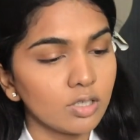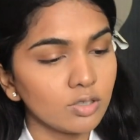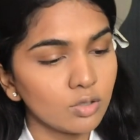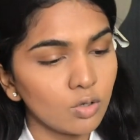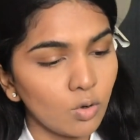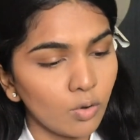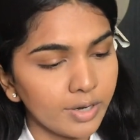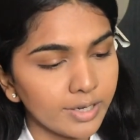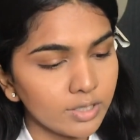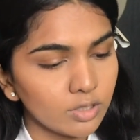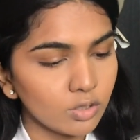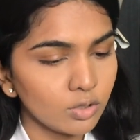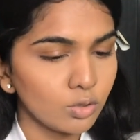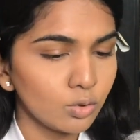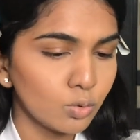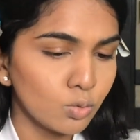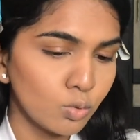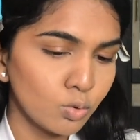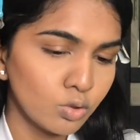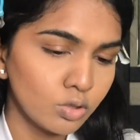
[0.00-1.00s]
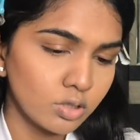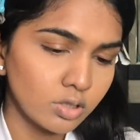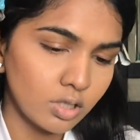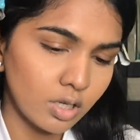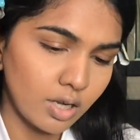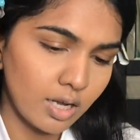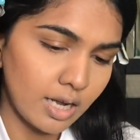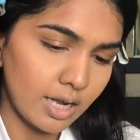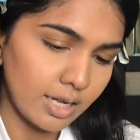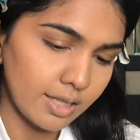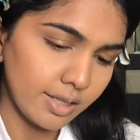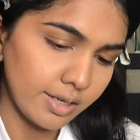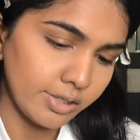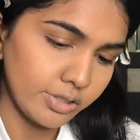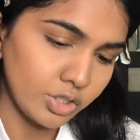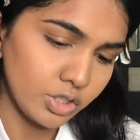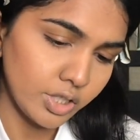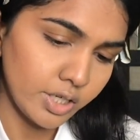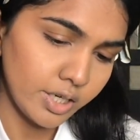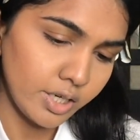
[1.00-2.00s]
just going to use uh, other
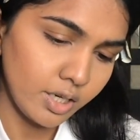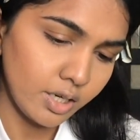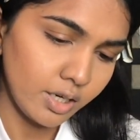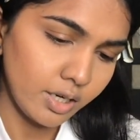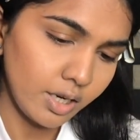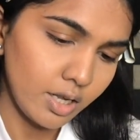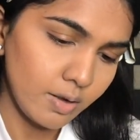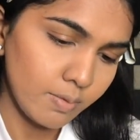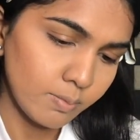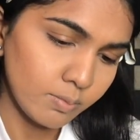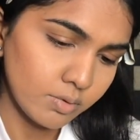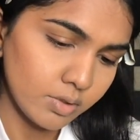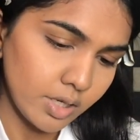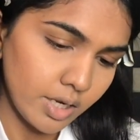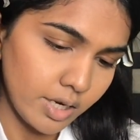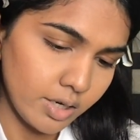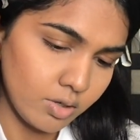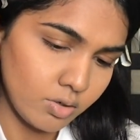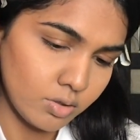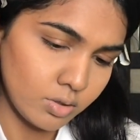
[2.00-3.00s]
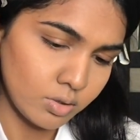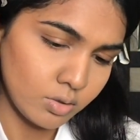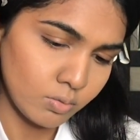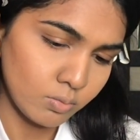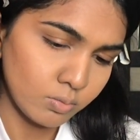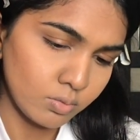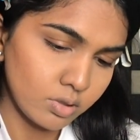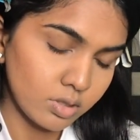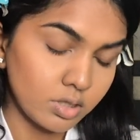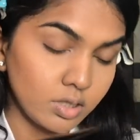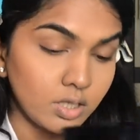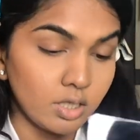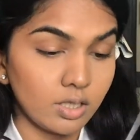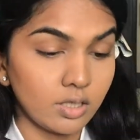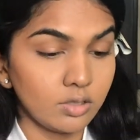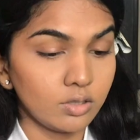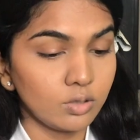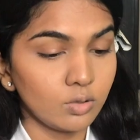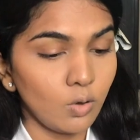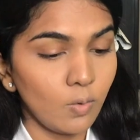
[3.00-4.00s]
shade names i don't
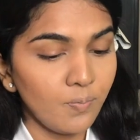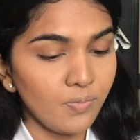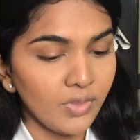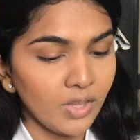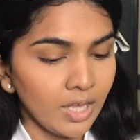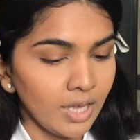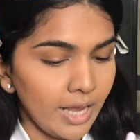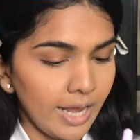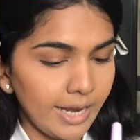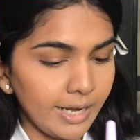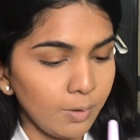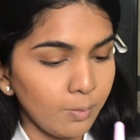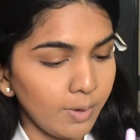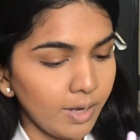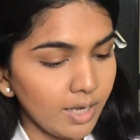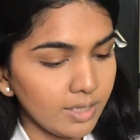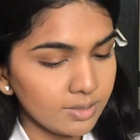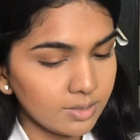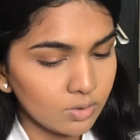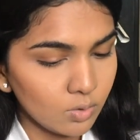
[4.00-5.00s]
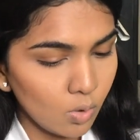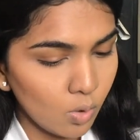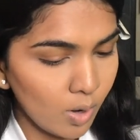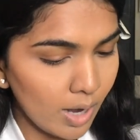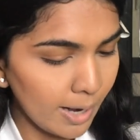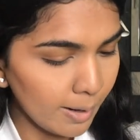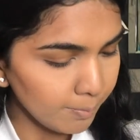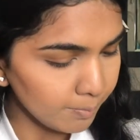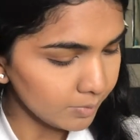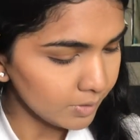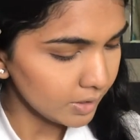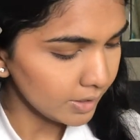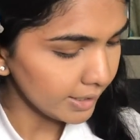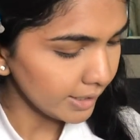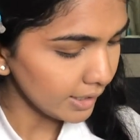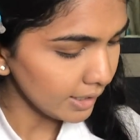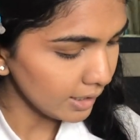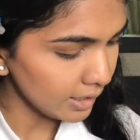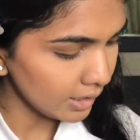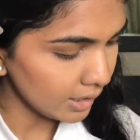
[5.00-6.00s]
think so anyway so i'm
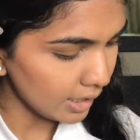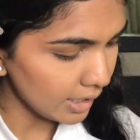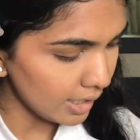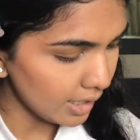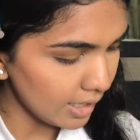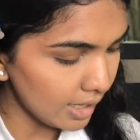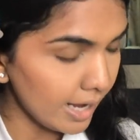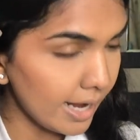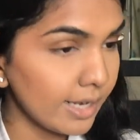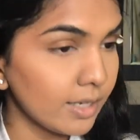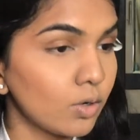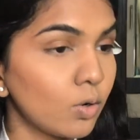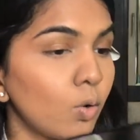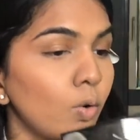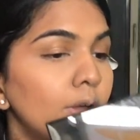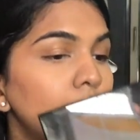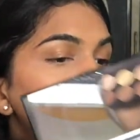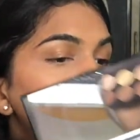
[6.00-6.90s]
think uh, i'll go